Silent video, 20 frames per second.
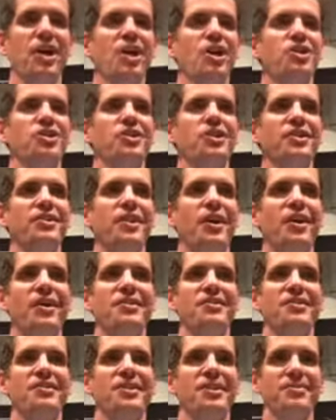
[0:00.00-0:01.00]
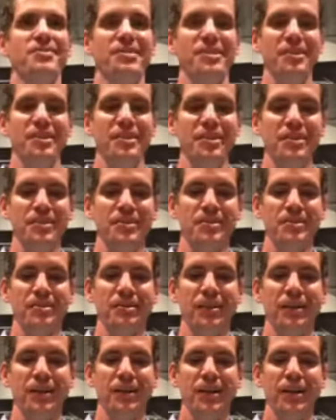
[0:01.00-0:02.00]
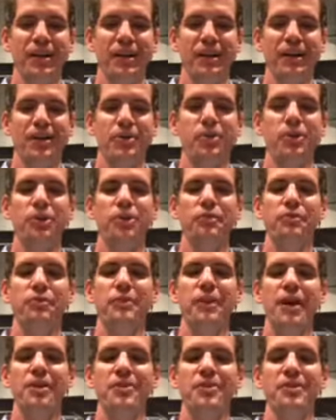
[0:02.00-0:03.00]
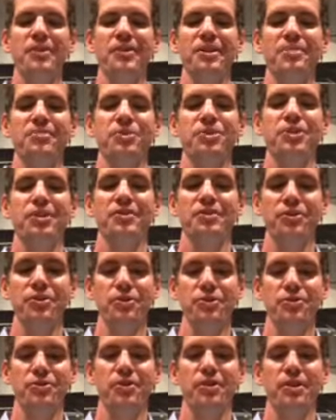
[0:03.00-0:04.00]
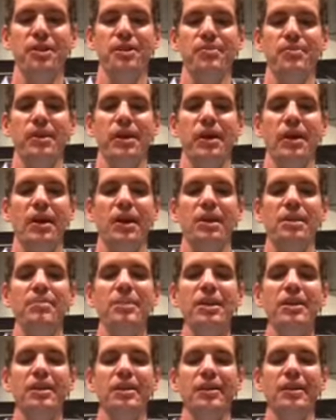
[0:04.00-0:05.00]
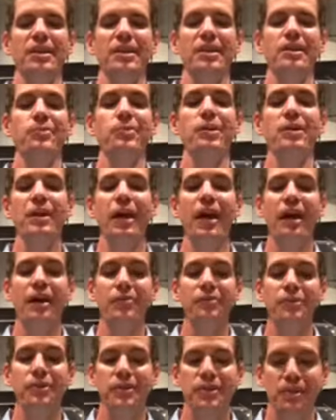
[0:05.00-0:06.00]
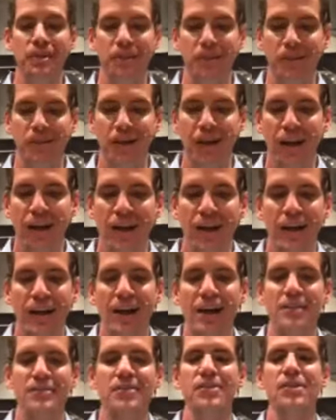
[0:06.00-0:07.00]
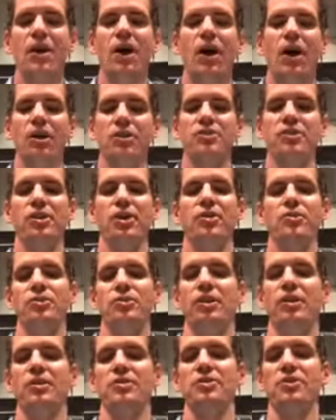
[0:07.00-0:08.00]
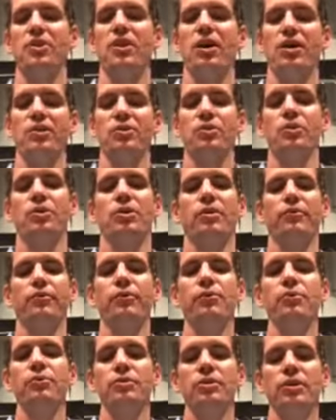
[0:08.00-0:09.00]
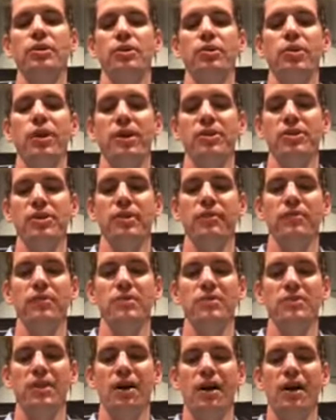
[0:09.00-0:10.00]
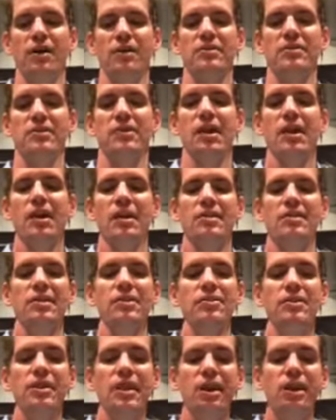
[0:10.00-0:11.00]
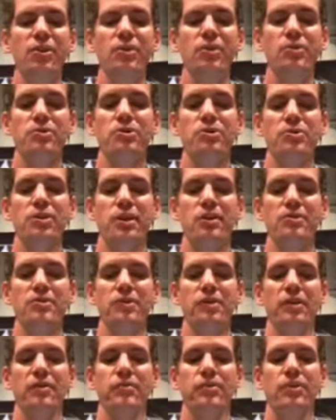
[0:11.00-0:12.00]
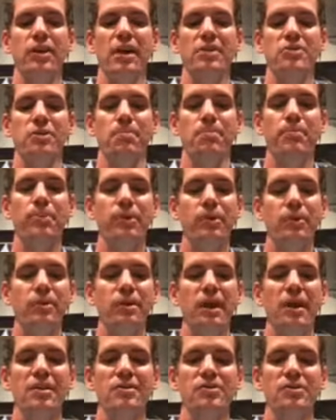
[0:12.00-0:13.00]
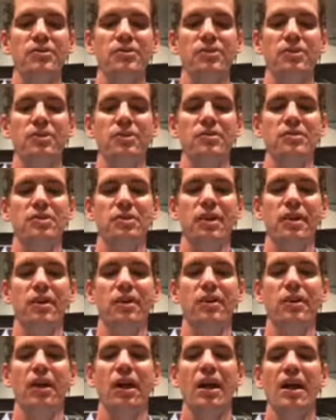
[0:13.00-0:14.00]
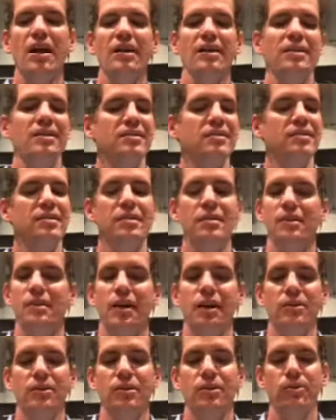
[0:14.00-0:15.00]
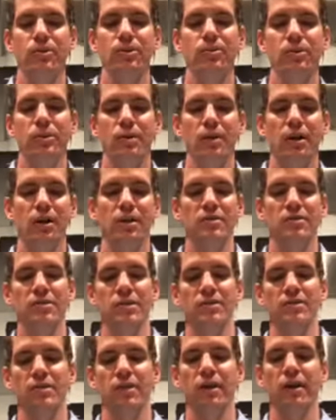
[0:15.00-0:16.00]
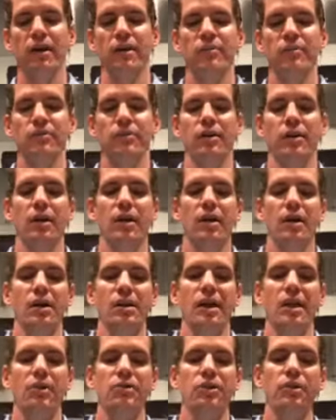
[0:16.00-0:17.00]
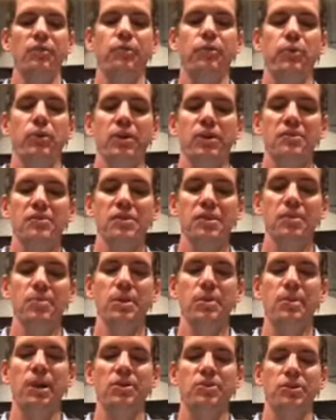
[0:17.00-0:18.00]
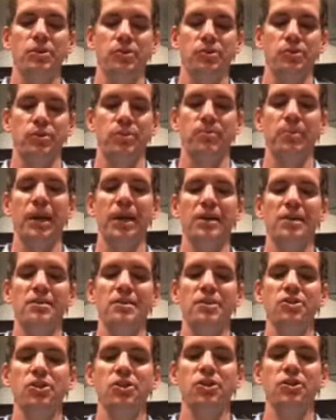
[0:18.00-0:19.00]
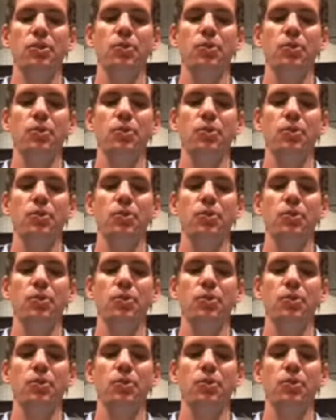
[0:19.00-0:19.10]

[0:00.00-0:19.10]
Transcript: she caused him to yield. With her flattering lips, she seduced him, and immediately he went after her, as an ox goes to the slaughter or a fool to the correction of the stocks, till an arrow struck his liver, as a bird hastens to the snare. He did not know it would cost his life. Now, therefore, listen to me, my children. Pay attention to the